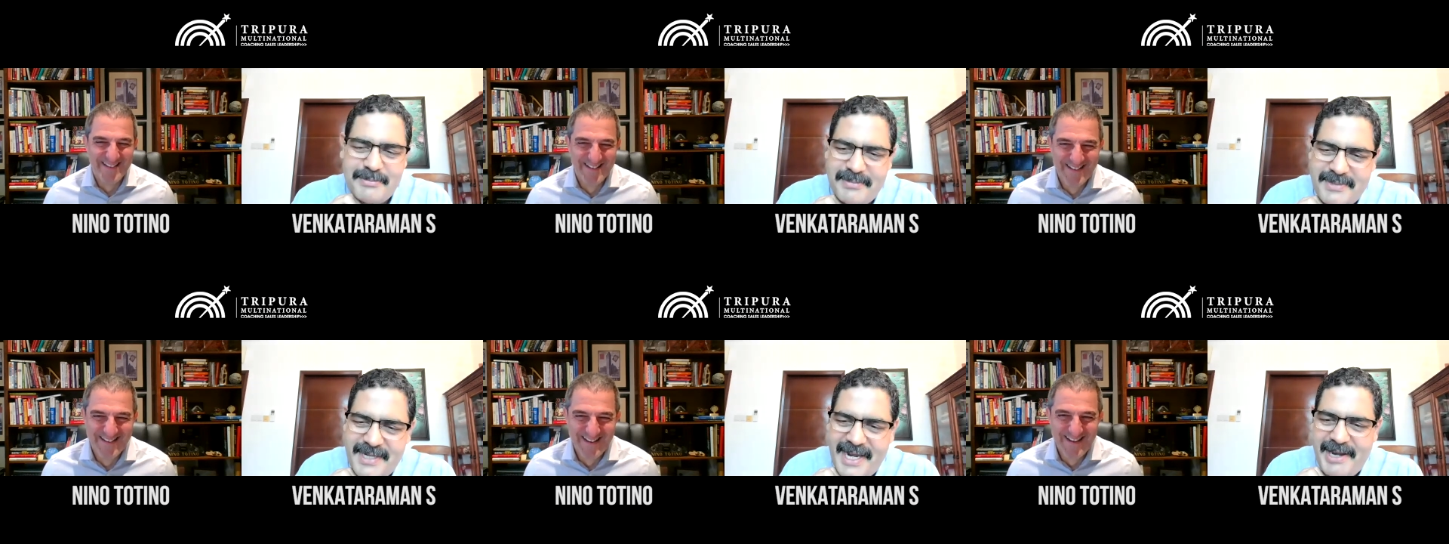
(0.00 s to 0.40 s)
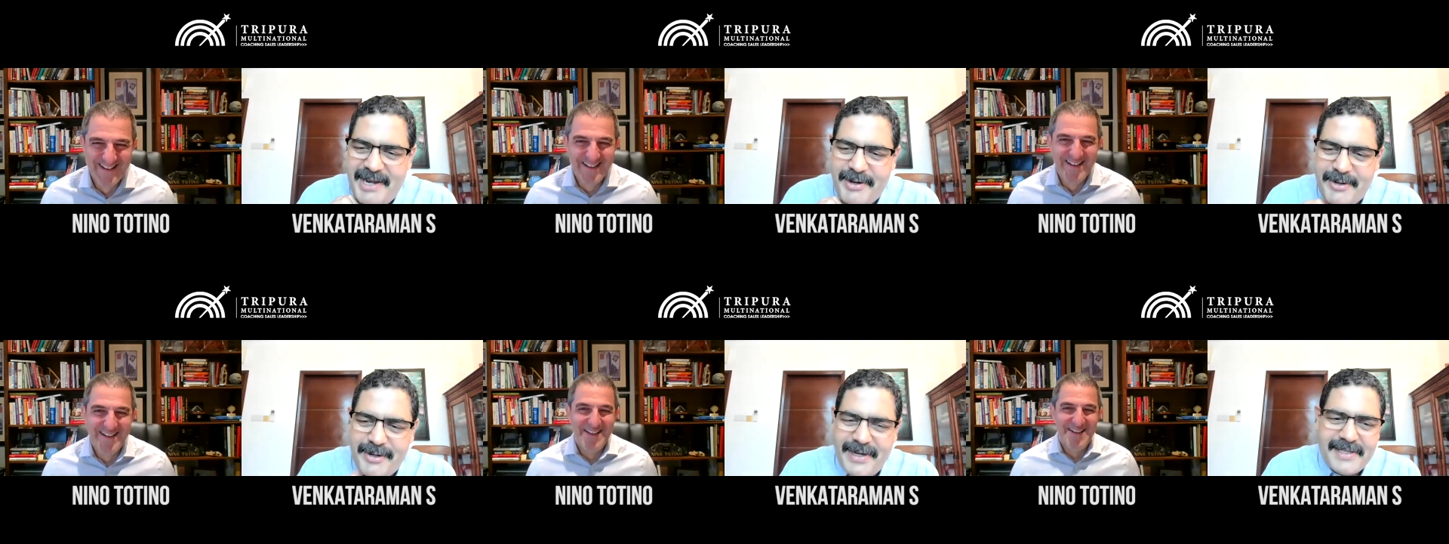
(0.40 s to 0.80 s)

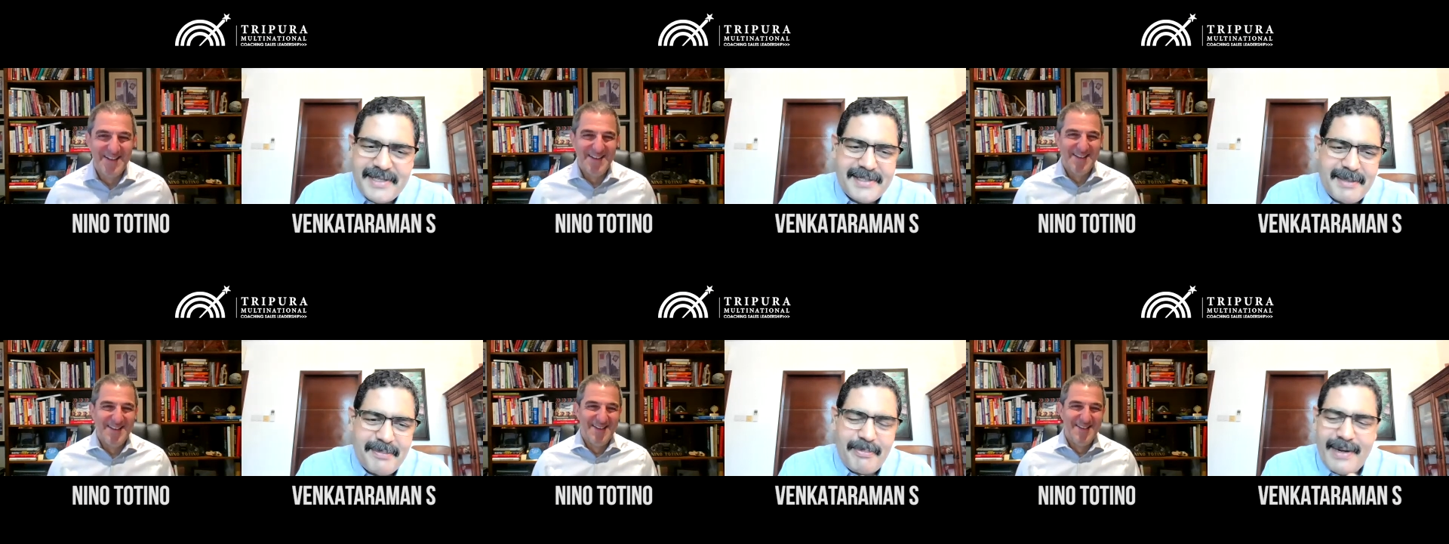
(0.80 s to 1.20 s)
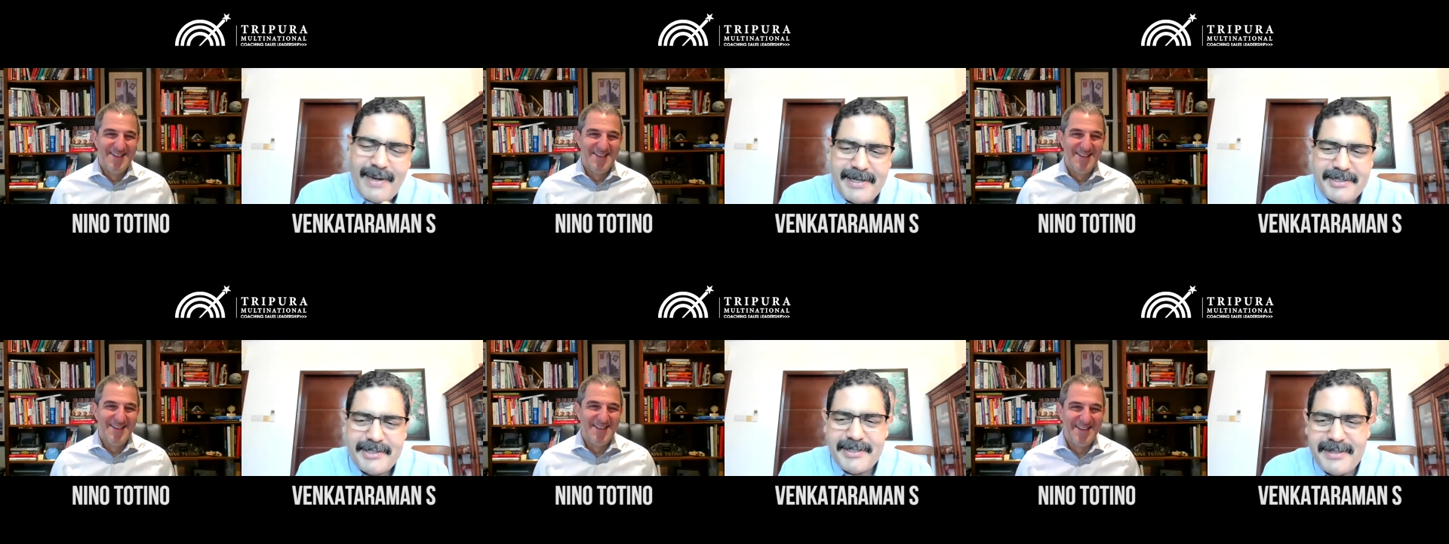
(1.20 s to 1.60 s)
Speaker 1: Nino has the
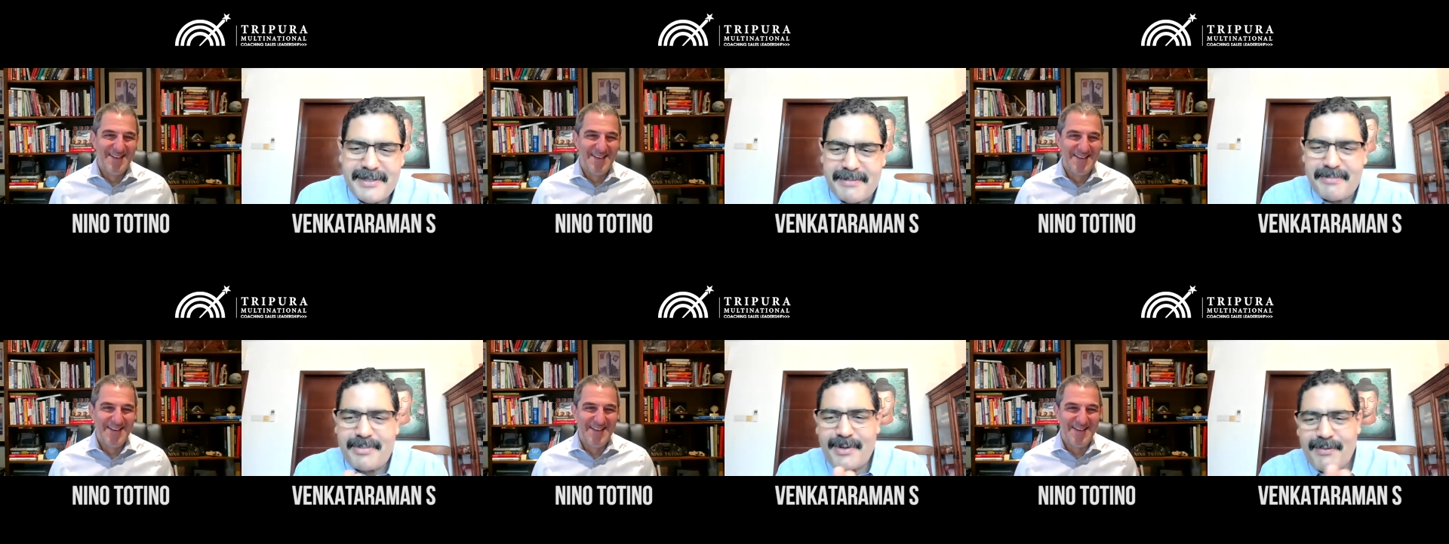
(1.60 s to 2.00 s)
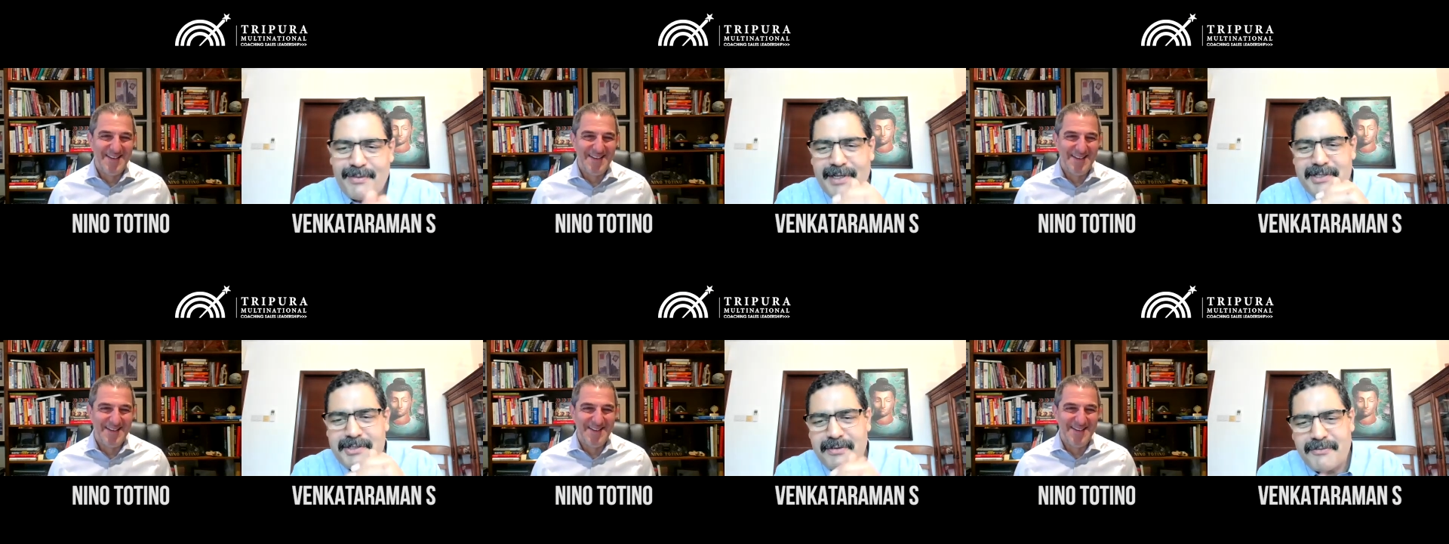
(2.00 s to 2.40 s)
pleasure and
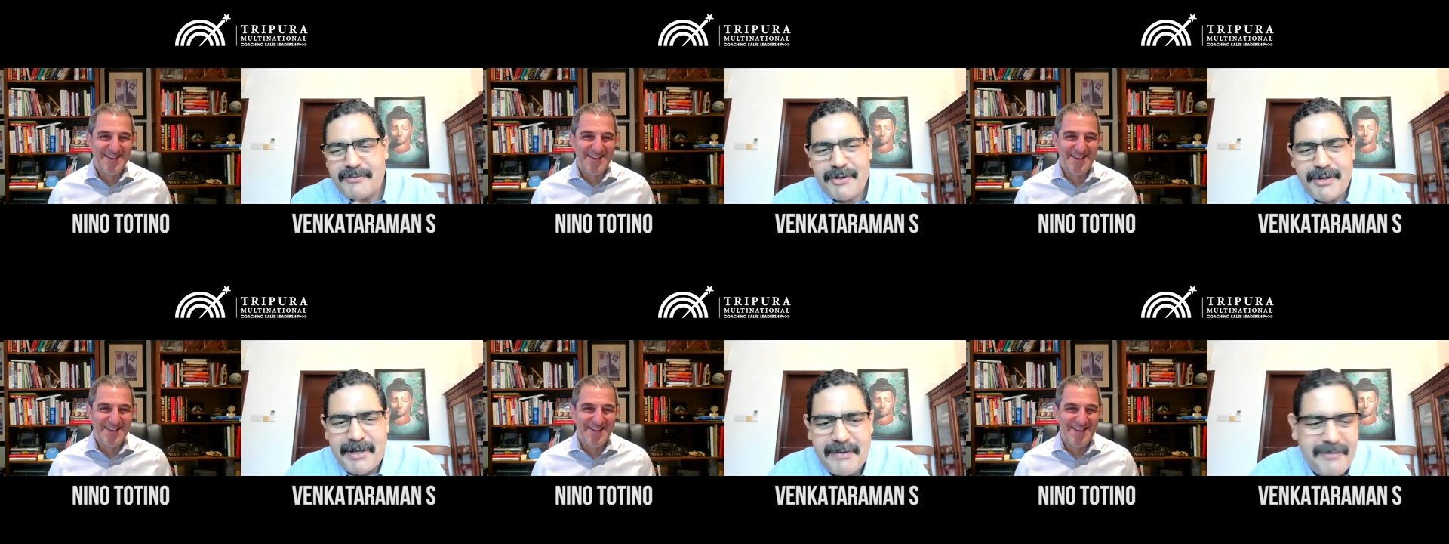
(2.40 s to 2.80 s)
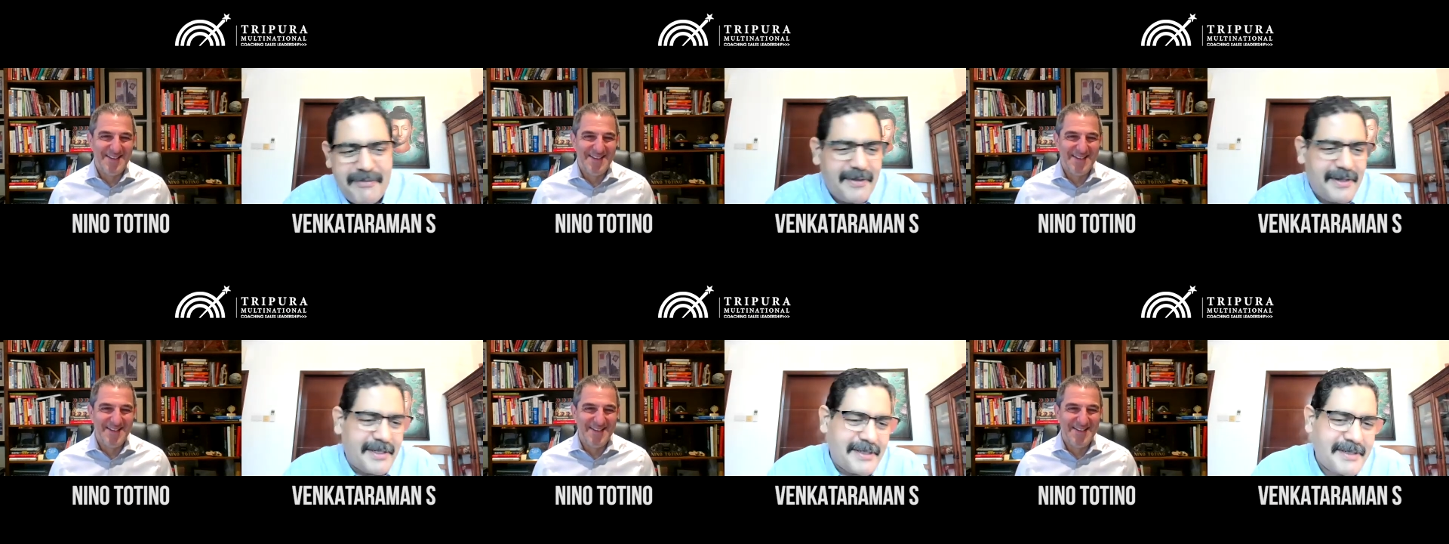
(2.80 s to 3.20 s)
privilege of going
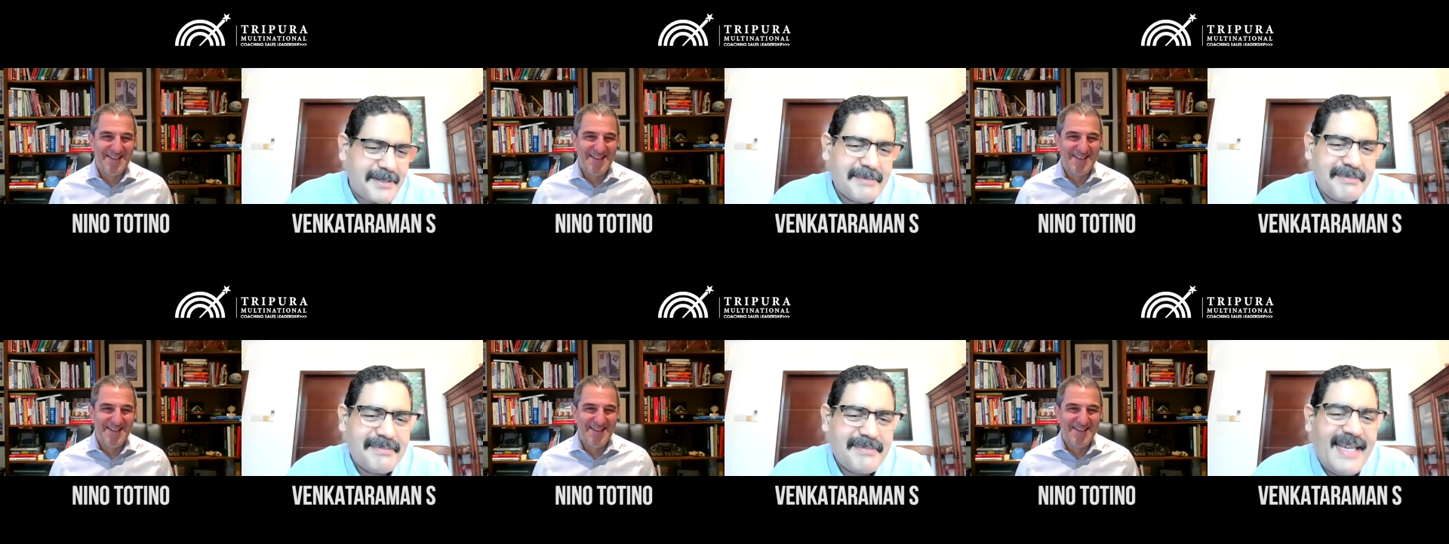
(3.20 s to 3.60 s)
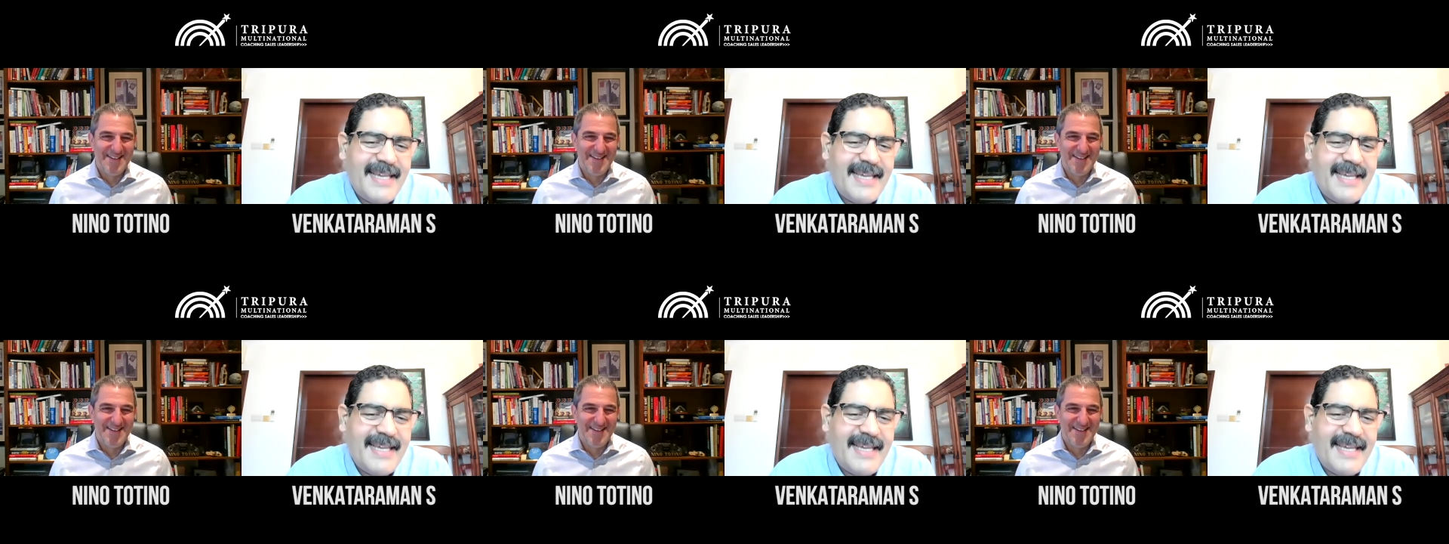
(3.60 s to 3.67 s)
first.